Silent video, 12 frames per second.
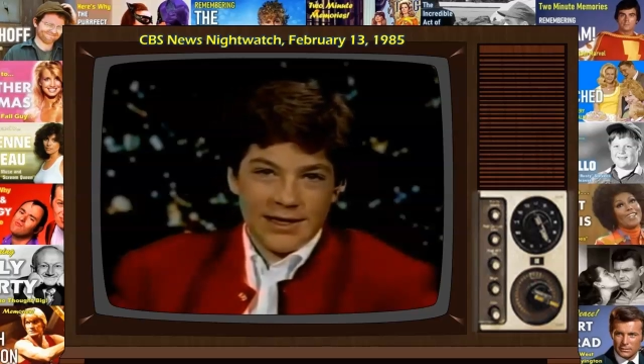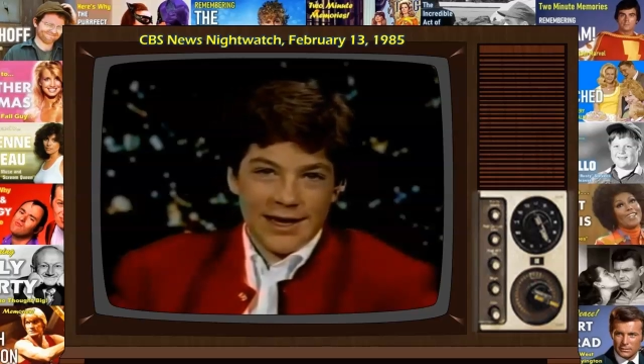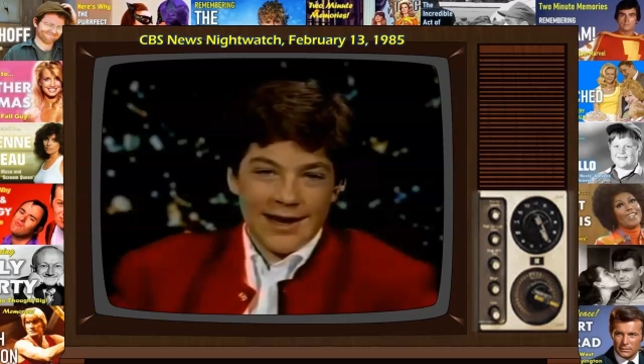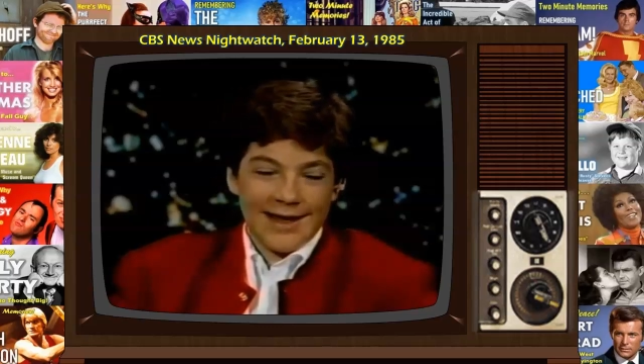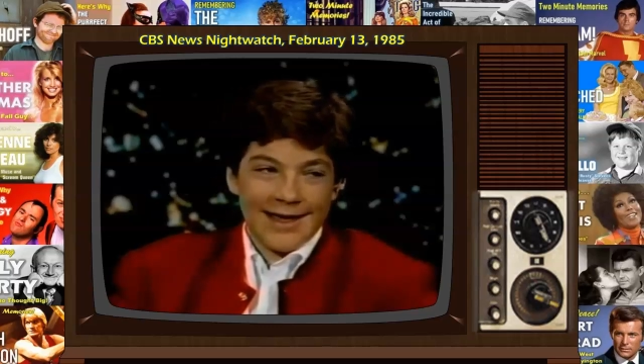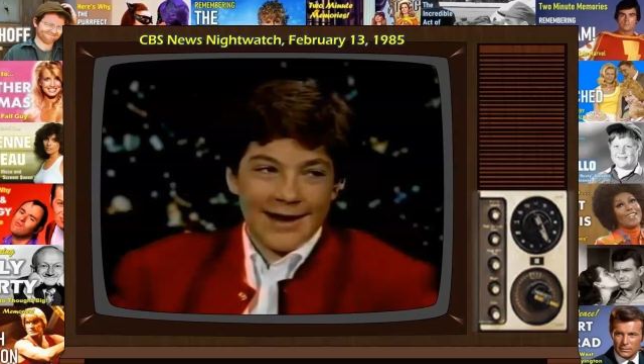You
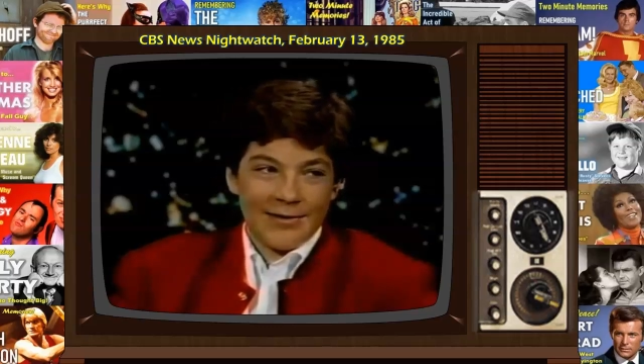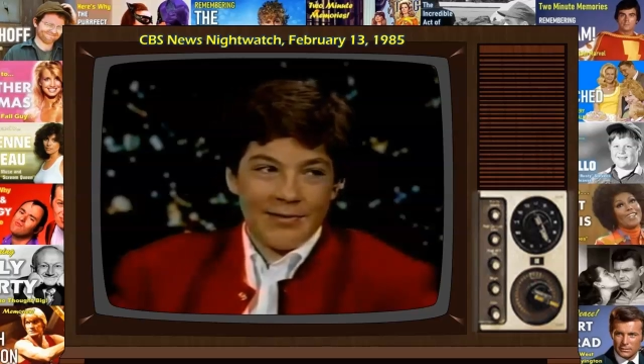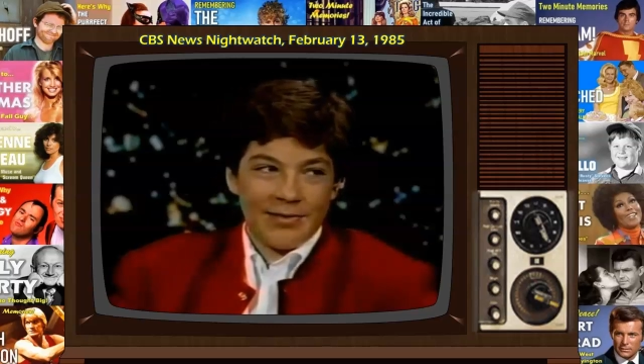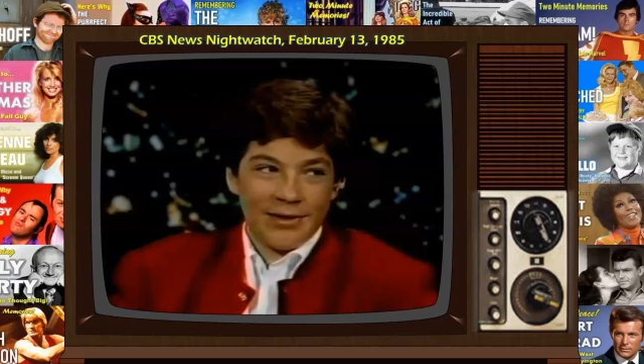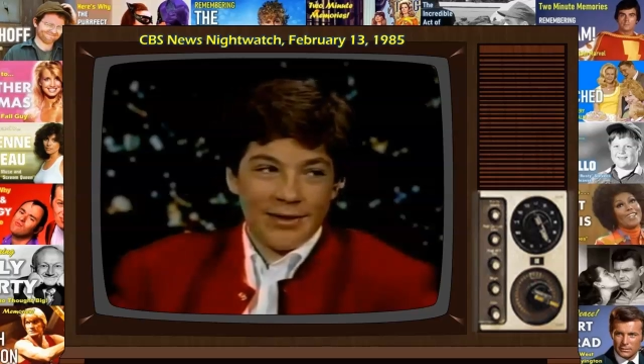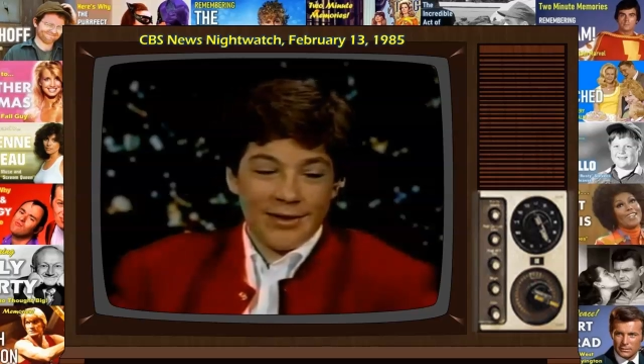got to get up
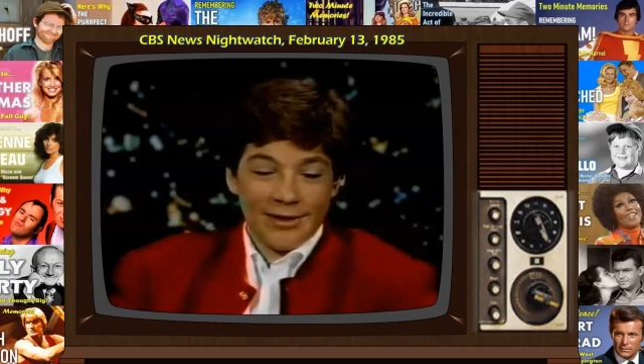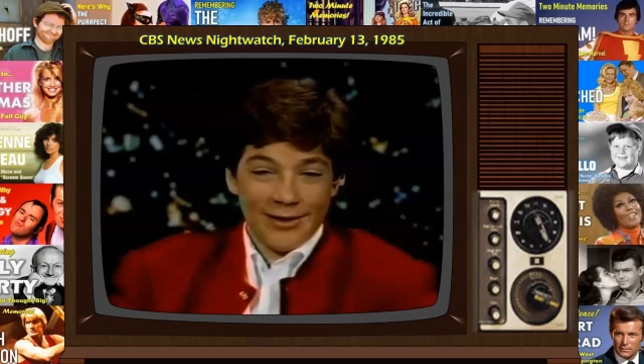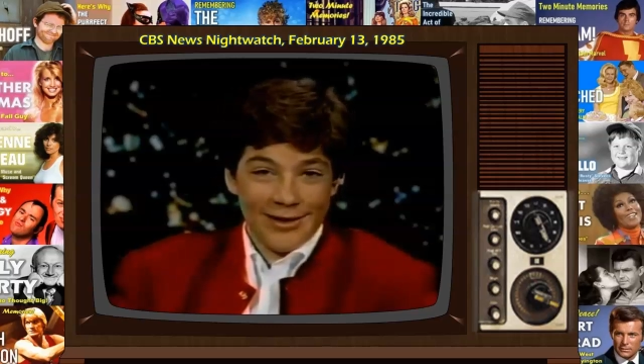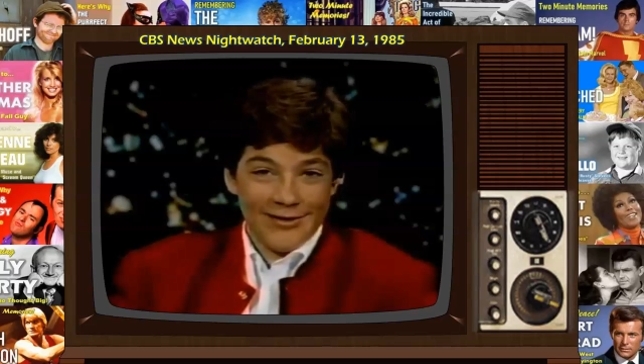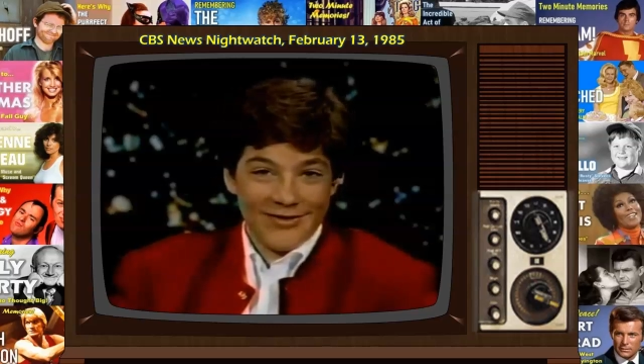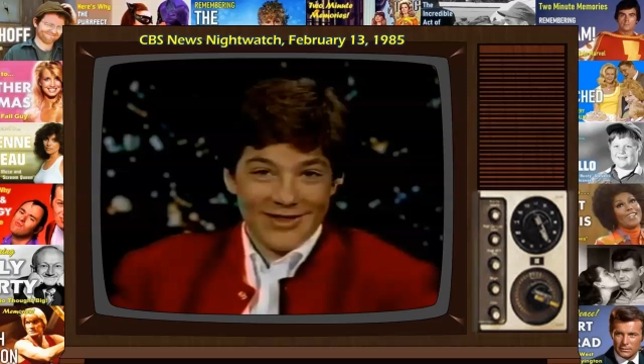
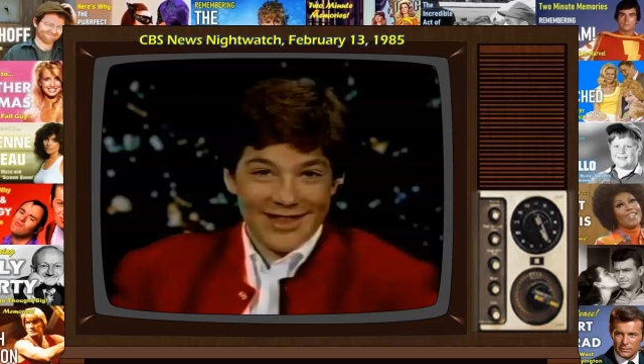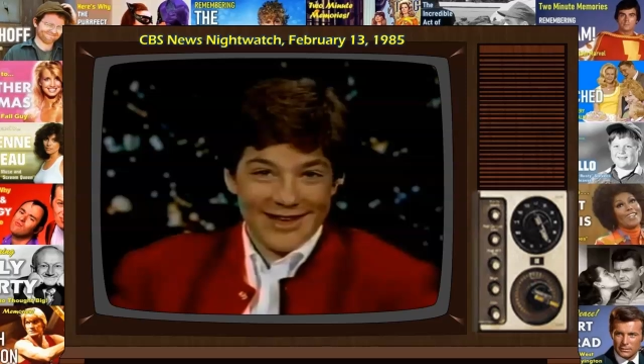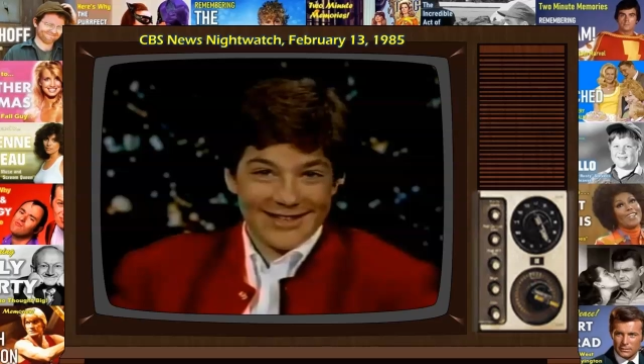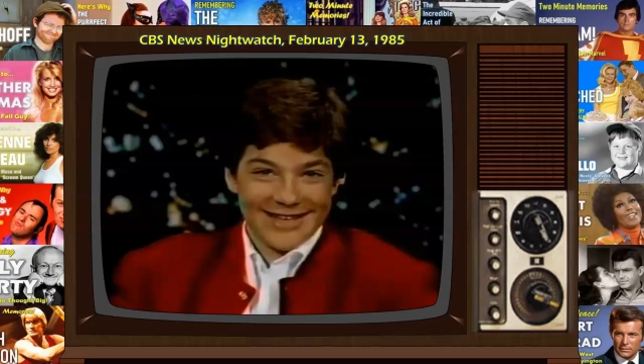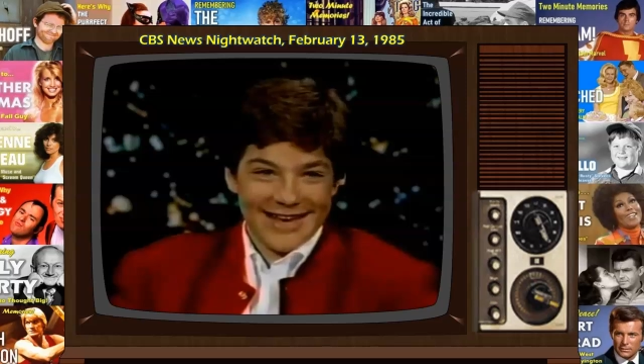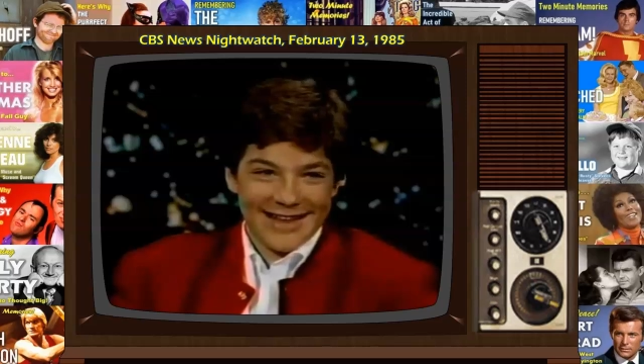early for
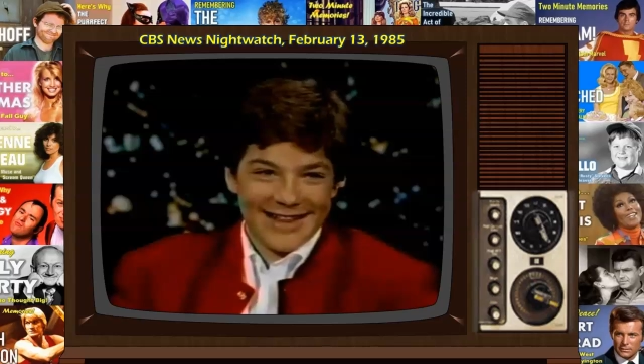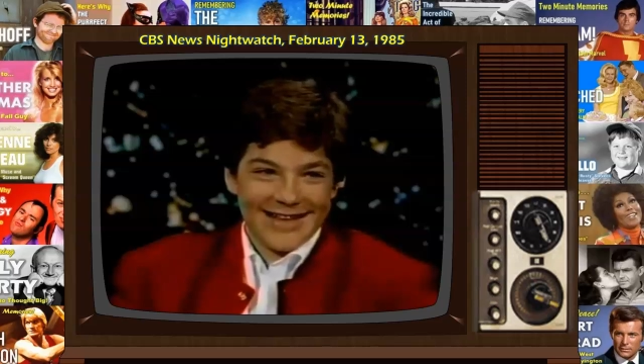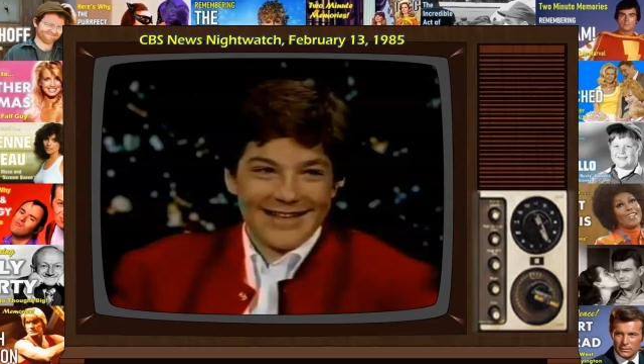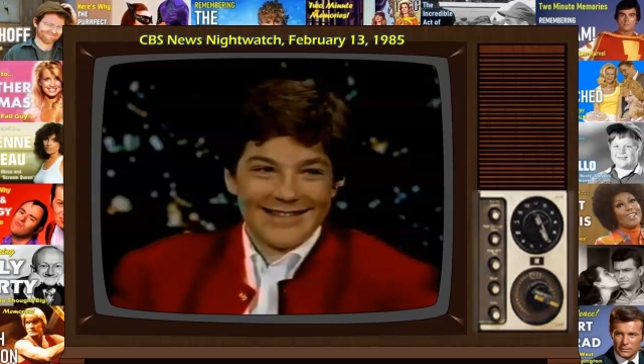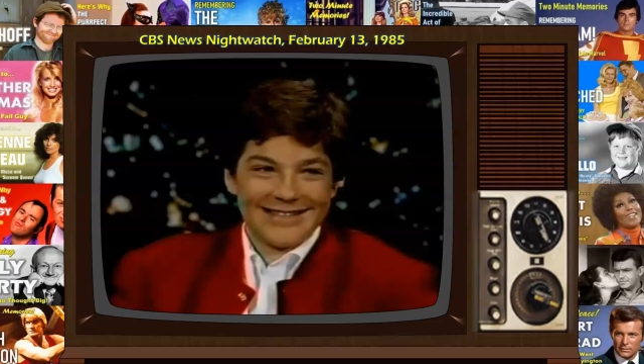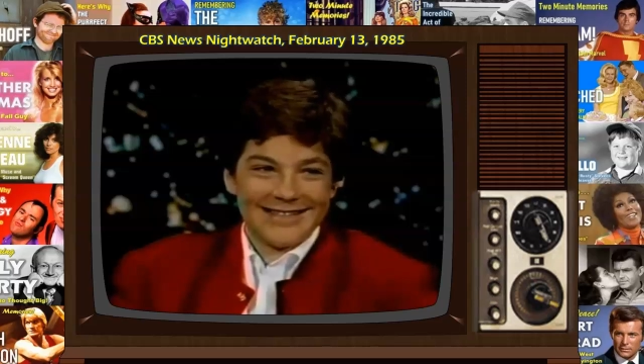things like
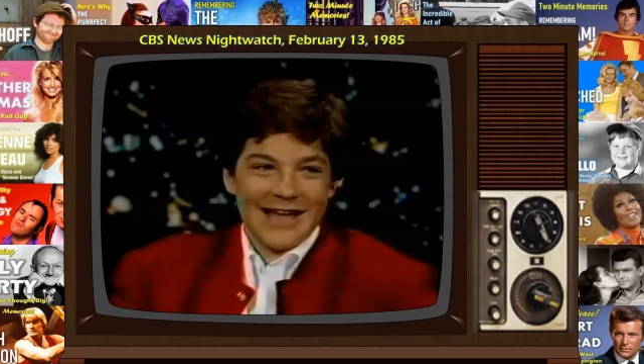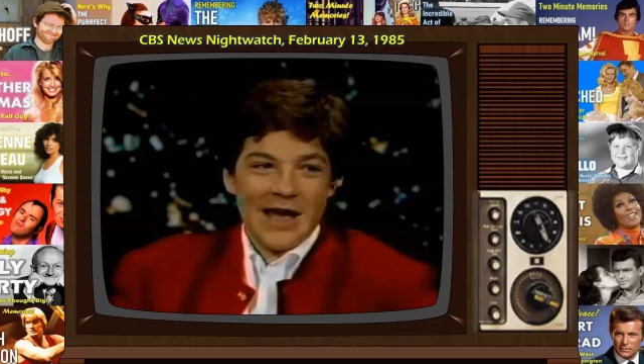this.